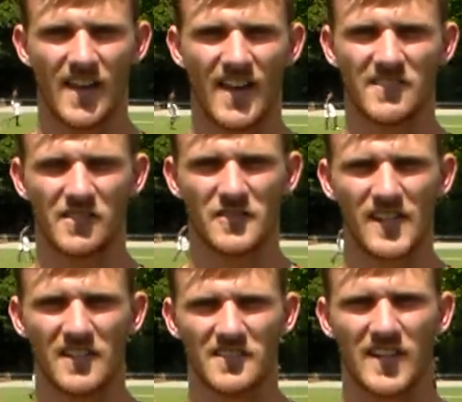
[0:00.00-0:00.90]
had such
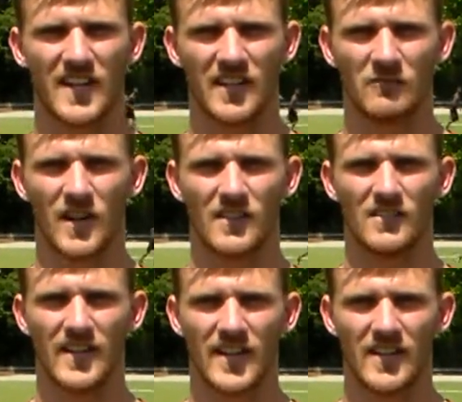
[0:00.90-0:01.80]
an outstanding
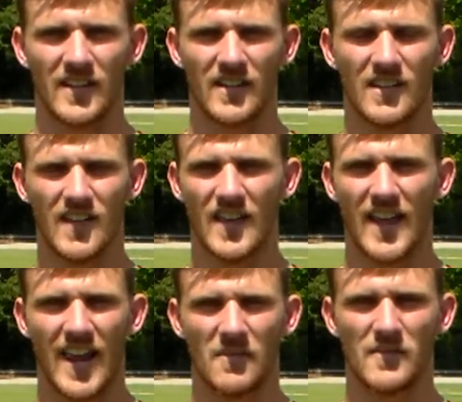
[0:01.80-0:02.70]
record
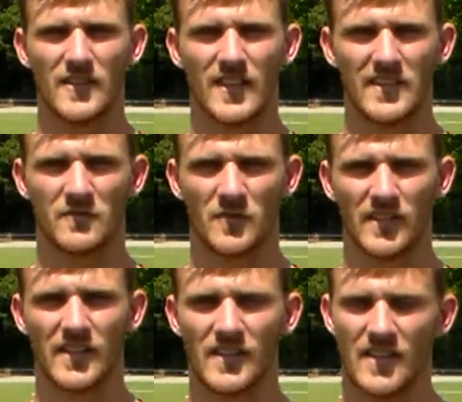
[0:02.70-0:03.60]
at Hammond that he's
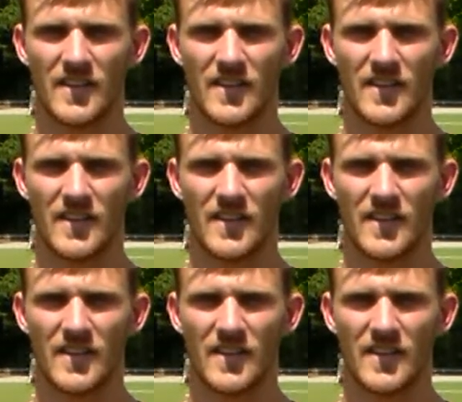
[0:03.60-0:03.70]
really